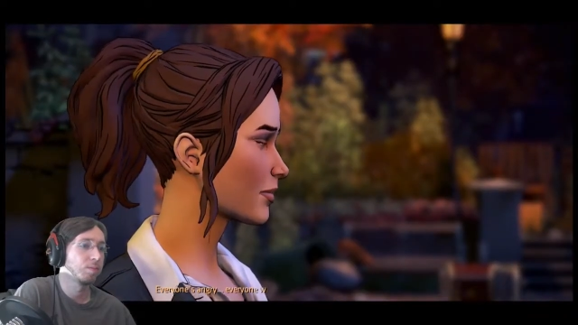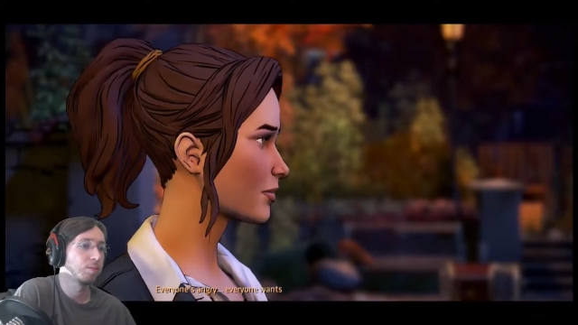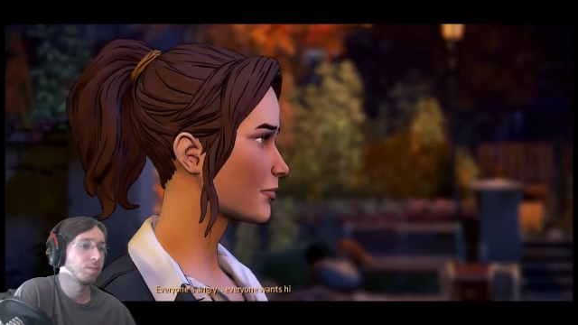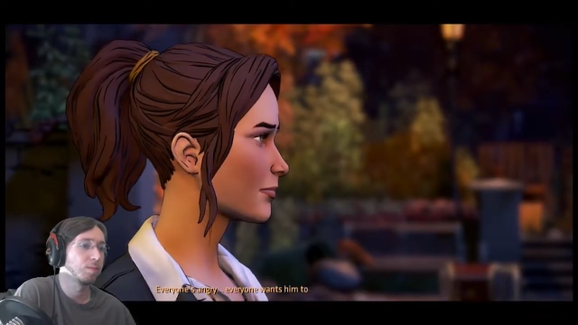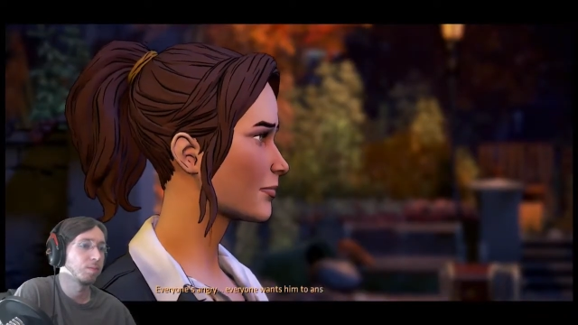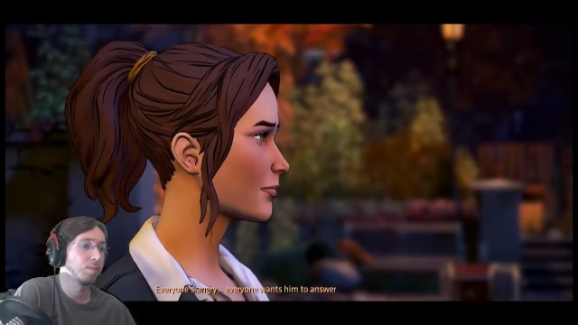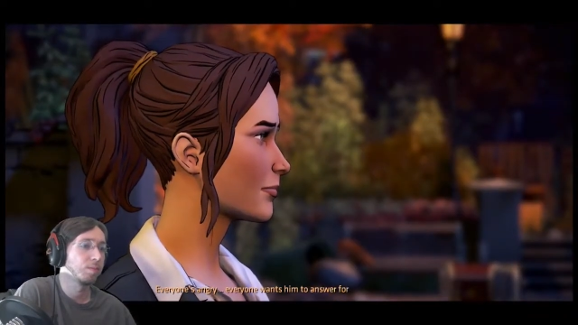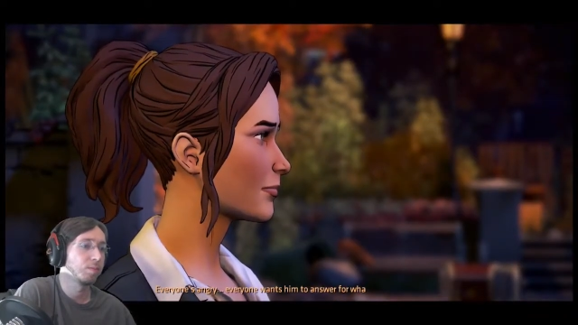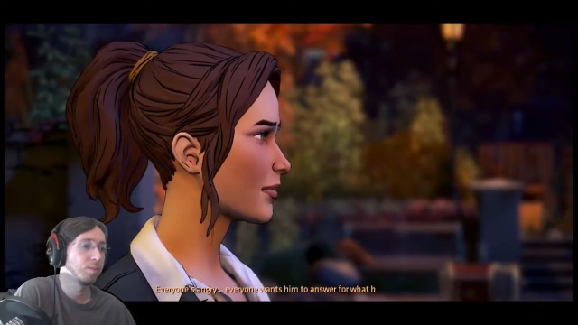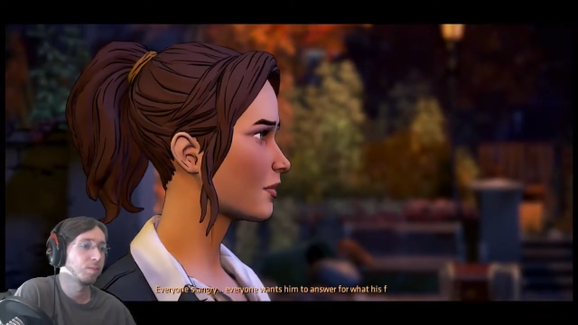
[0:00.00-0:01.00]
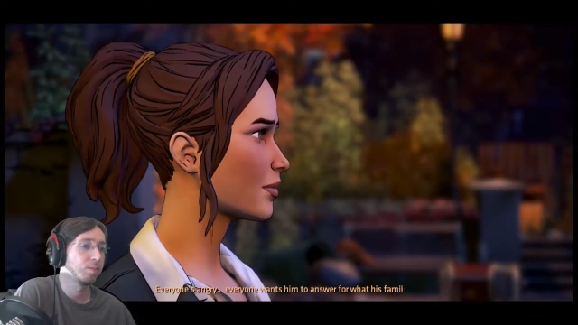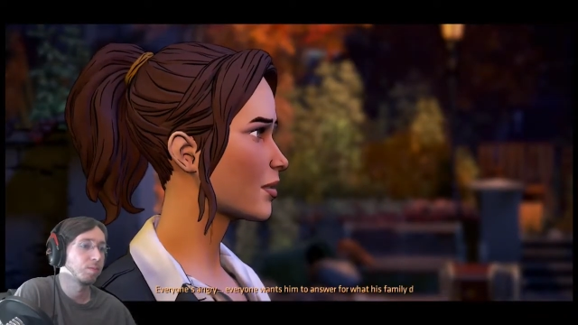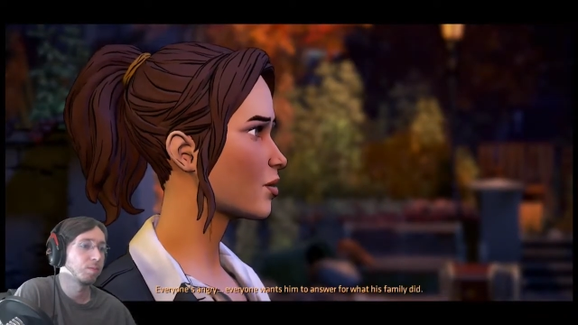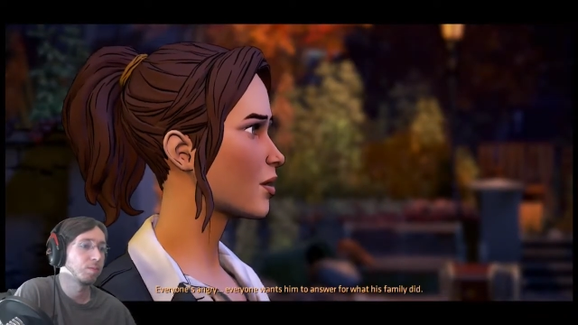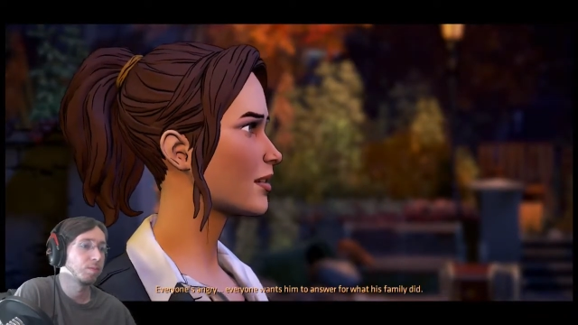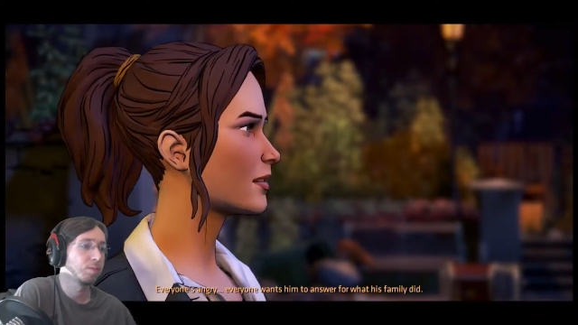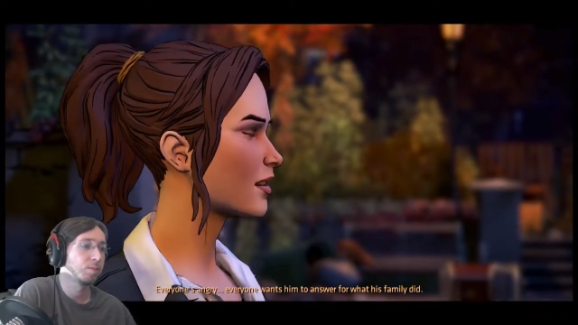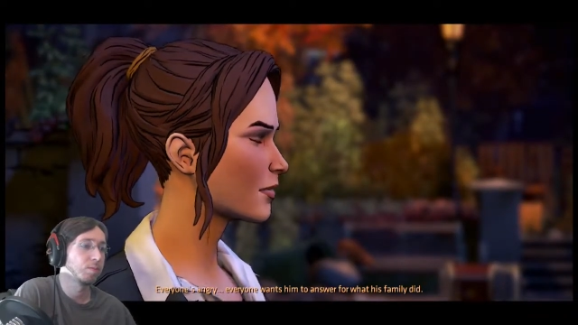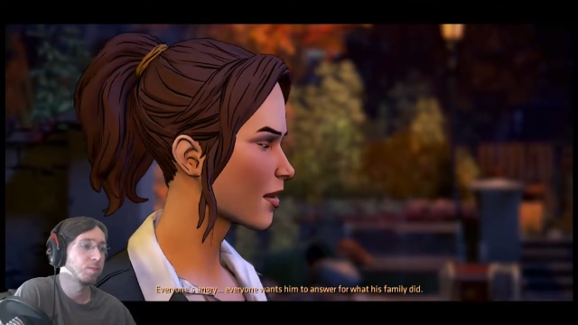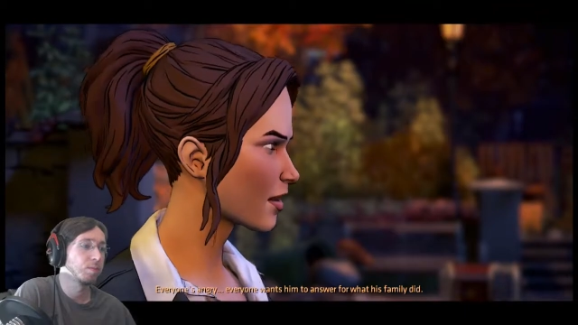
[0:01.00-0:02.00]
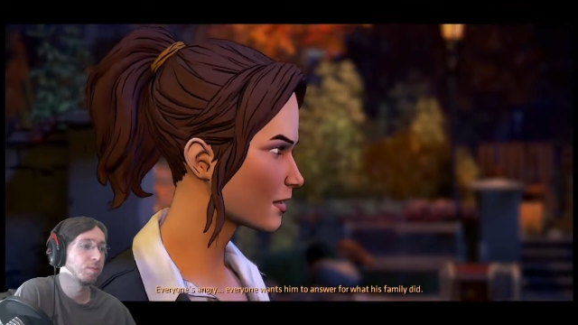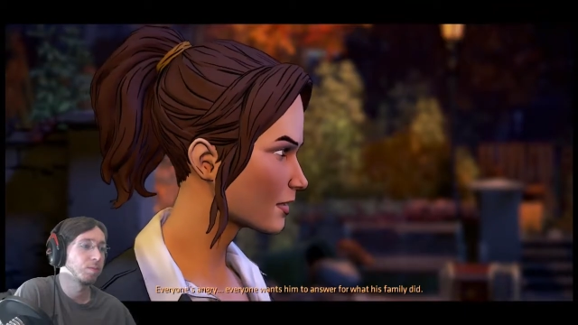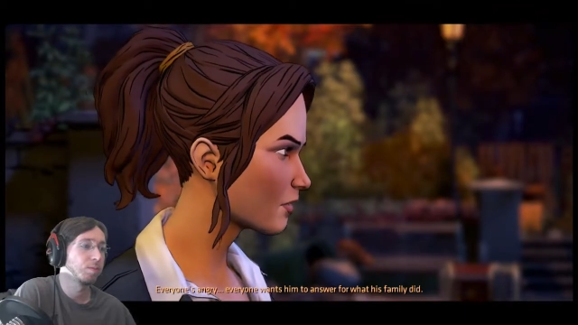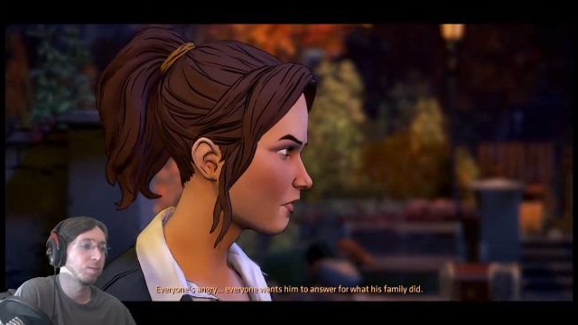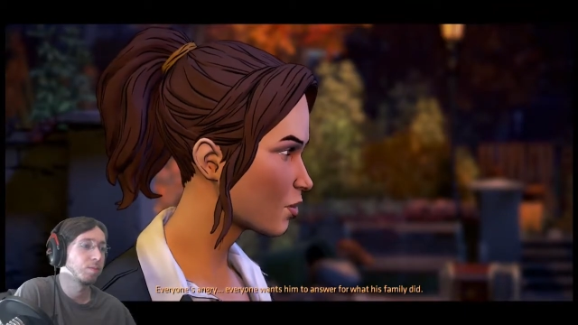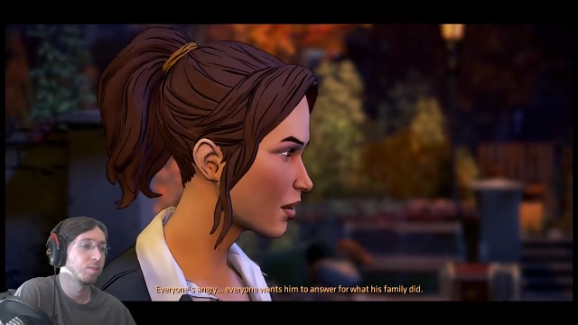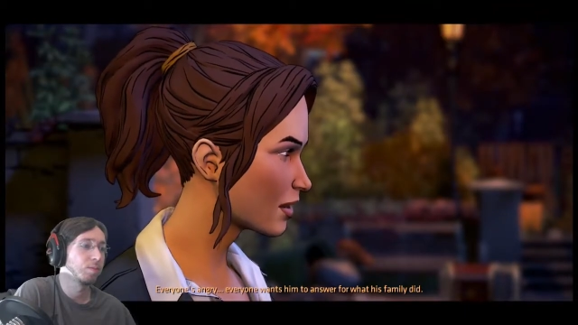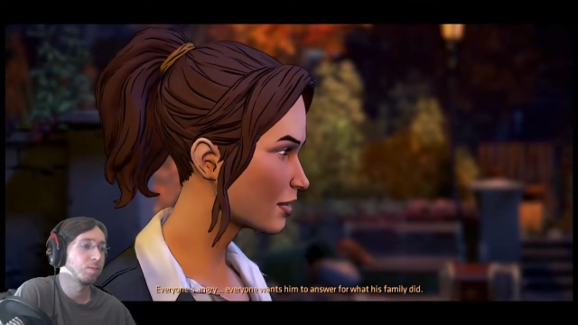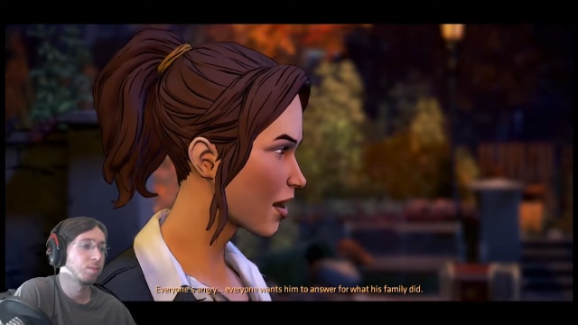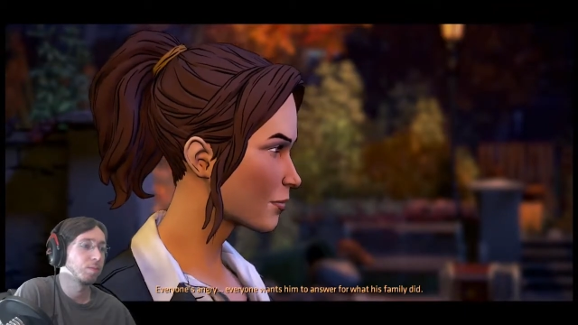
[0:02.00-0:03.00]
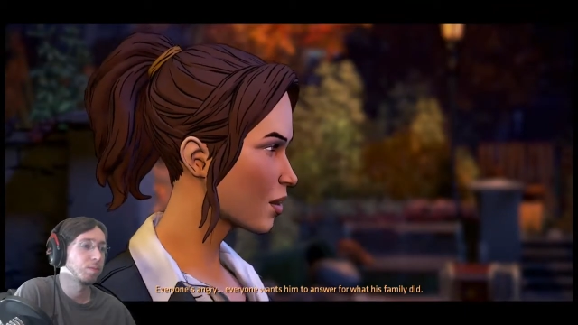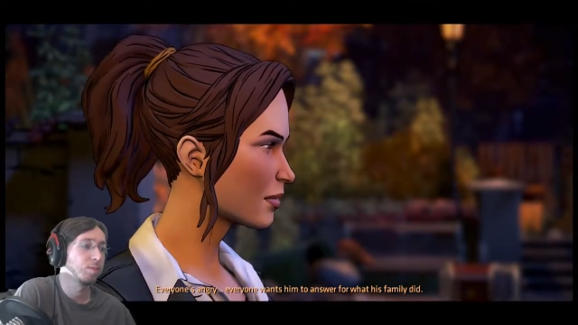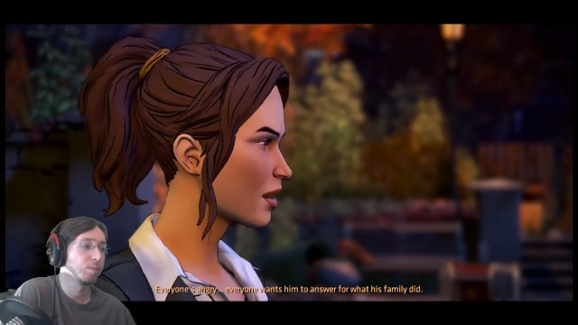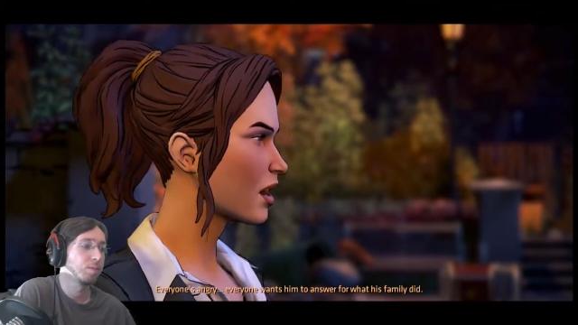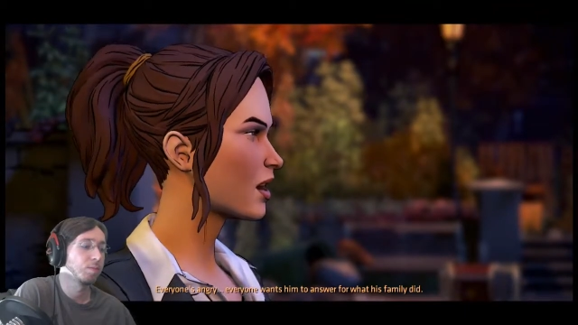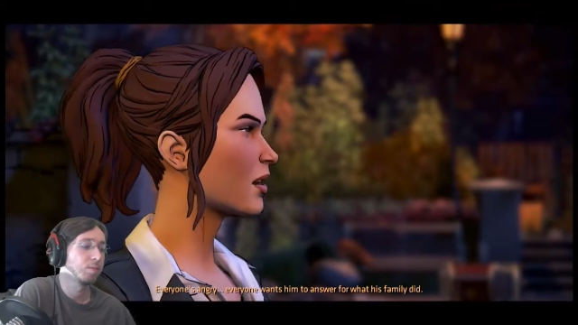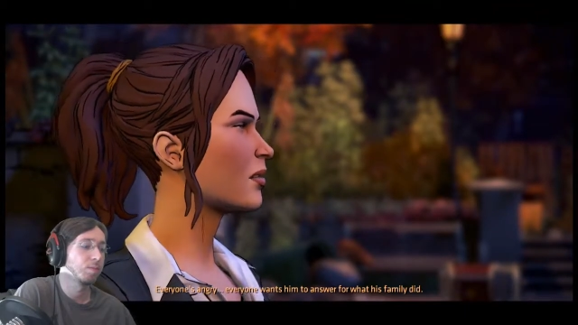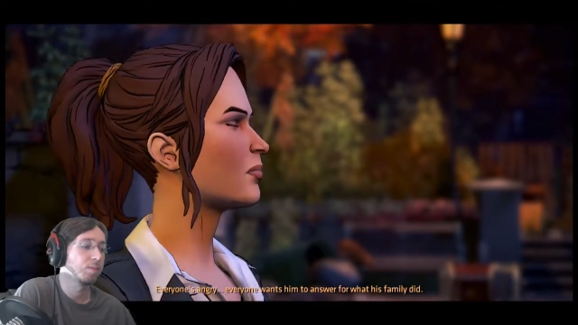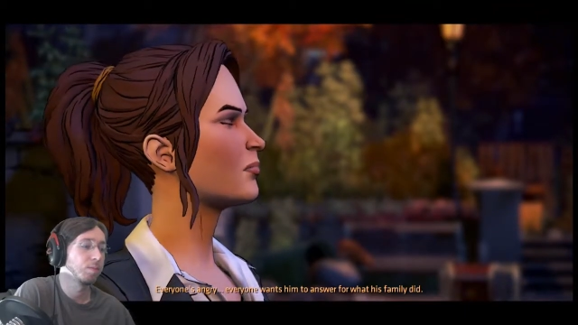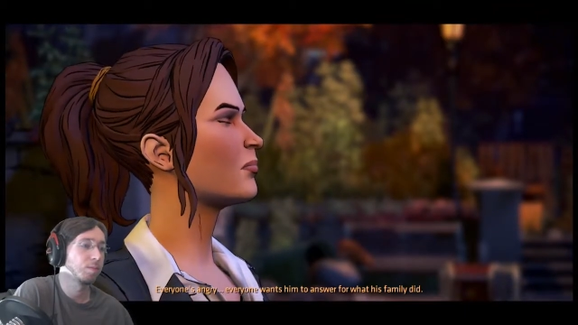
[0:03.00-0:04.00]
Speaker 1: angry. Everyone wants him to answer for what his family did.